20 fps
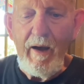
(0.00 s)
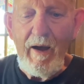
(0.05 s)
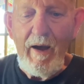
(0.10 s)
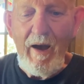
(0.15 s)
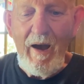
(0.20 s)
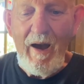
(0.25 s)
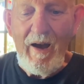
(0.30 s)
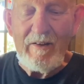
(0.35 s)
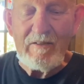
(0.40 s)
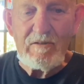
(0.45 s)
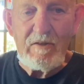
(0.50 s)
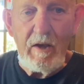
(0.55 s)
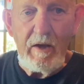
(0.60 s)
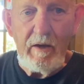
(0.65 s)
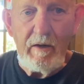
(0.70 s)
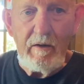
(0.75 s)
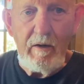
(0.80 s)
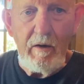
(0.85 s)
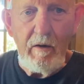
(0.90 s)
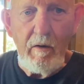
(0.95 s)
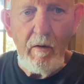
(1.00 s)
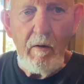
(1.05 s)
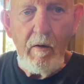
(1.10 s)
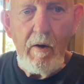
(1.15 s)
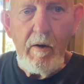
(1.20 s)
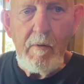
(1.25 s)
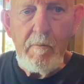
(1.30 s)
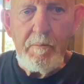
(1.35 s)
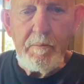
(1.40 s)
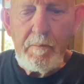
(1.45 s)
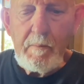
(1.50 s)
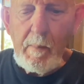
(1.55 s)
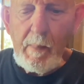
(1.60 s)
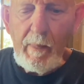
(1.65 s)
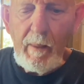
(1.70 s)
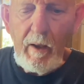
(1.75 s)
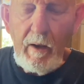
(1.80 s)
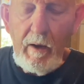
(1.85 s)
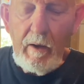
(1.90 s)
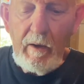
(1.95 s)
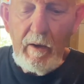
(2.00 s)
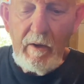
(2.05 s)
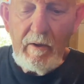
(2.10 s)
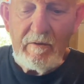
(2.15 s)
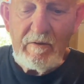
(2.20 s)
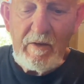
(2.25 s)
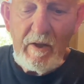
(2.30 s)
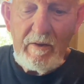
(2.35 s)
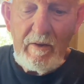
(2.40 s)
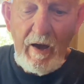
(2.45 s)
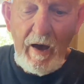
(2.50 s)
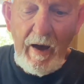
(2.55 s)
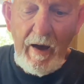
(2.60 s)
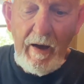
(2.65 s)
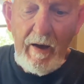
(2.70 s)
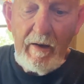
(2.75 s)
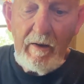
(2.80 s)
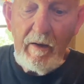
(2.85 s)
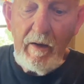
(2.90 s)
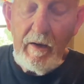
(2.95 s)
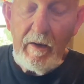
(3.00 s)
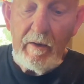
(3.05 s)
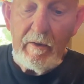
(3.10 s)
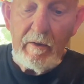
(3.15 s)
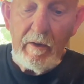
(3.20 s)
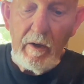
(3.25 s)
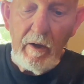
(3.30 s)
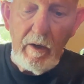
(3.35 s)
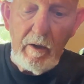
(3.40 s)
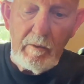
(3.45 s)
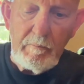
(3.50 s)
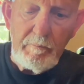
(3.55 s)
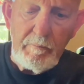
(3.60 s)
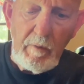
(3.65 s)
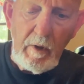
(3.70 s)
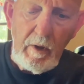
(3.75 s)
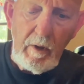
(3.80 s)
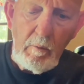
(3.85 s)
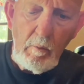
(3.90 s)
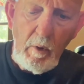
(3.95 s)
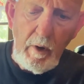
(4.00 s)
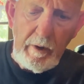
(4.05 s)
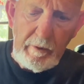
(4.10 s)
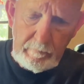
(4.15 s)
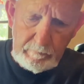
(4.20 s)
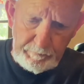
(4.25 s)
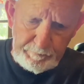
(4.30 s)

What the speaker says: axe head here. Inside the eye, and anyway,